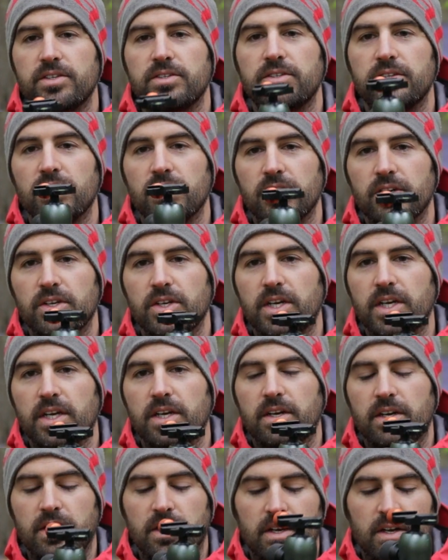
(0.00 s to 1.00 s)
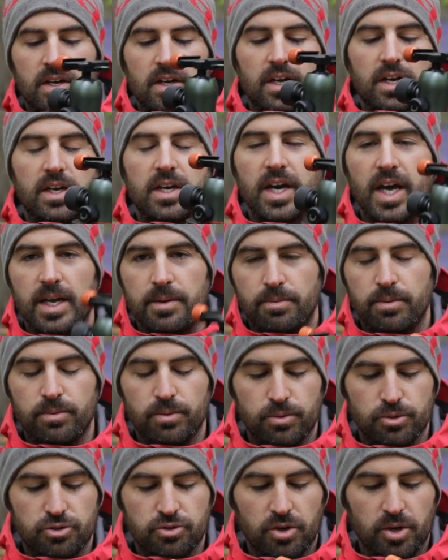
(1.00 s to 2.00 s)
sturdy,
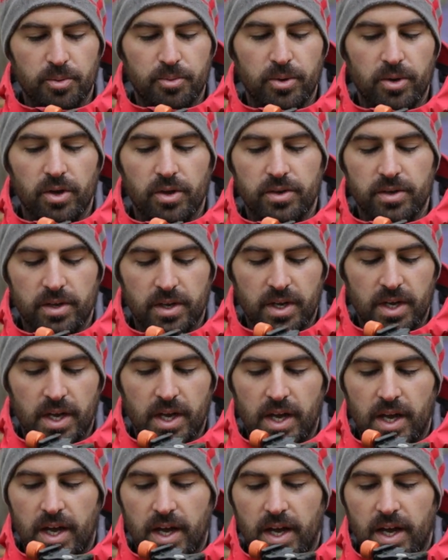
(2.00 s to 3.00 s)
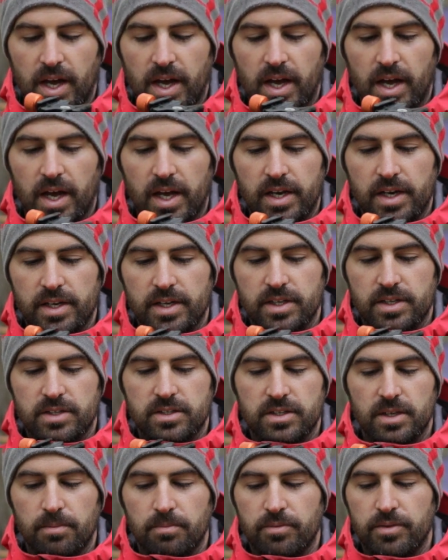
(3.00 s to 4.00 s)
capable tripod, and it's
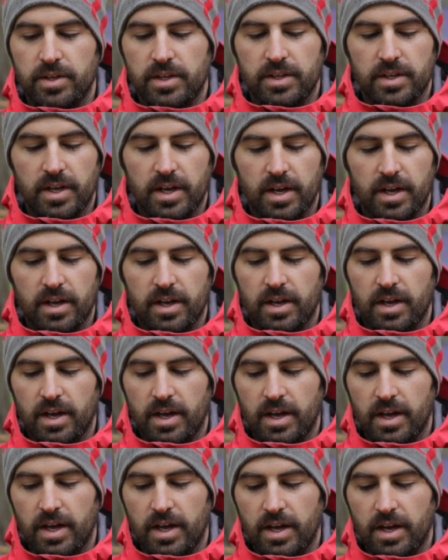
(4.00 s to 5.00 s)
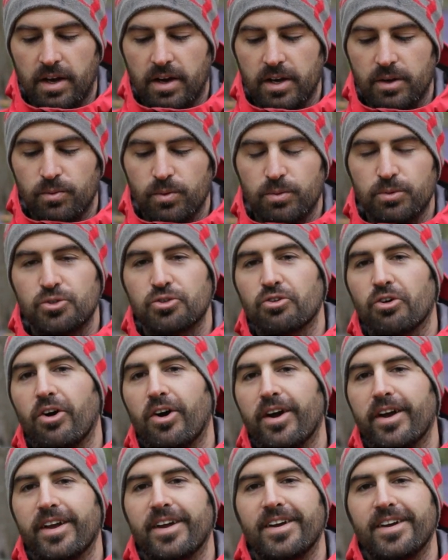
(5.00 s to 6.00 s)
something that I will
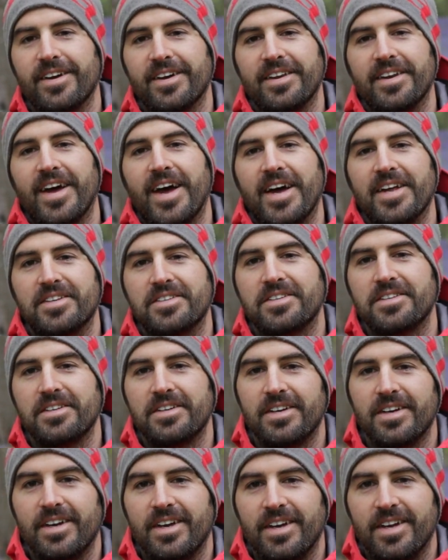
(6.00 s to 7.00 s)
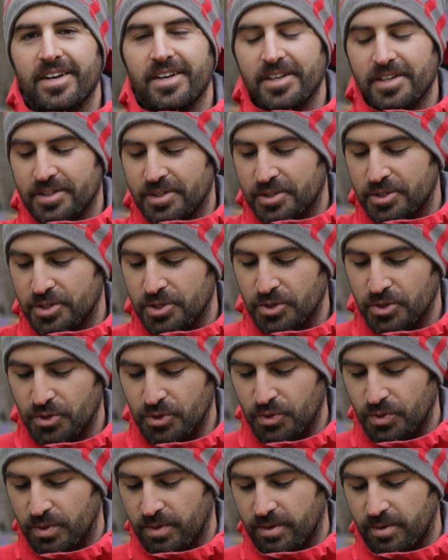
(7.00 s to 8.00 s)
try and add
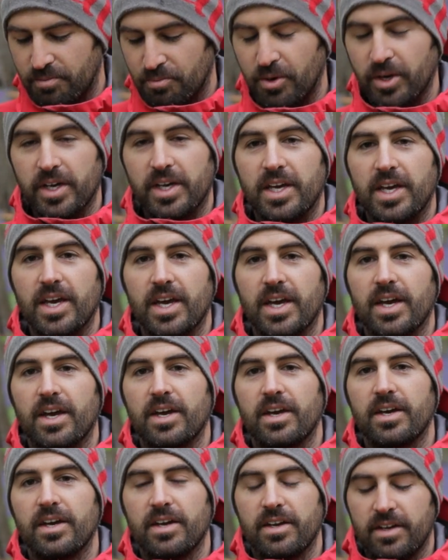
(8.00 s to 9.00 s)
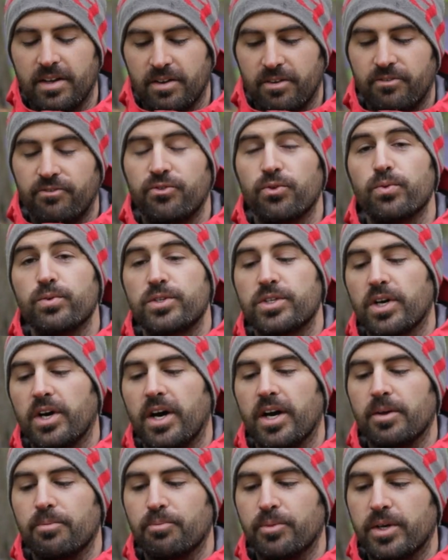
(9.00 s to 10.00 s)
to my kit full
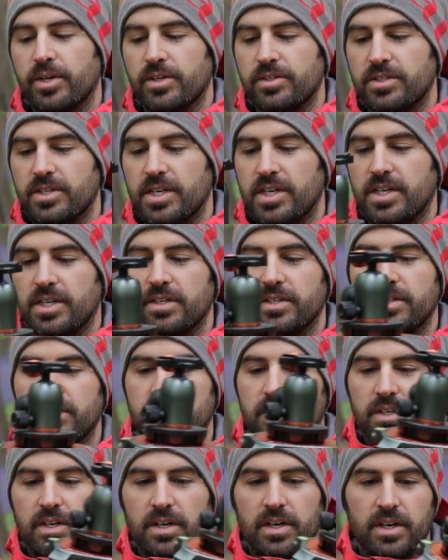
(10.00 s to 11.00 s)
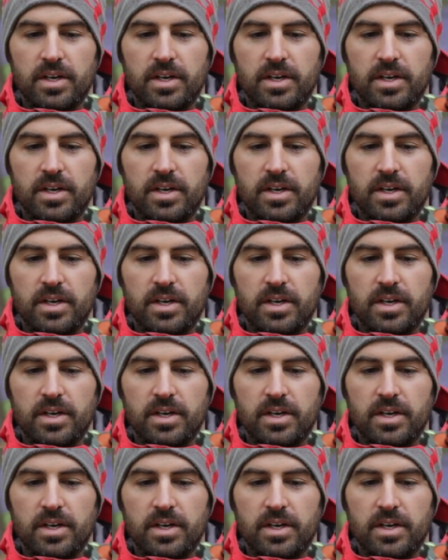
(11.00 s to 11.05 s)
time, because it is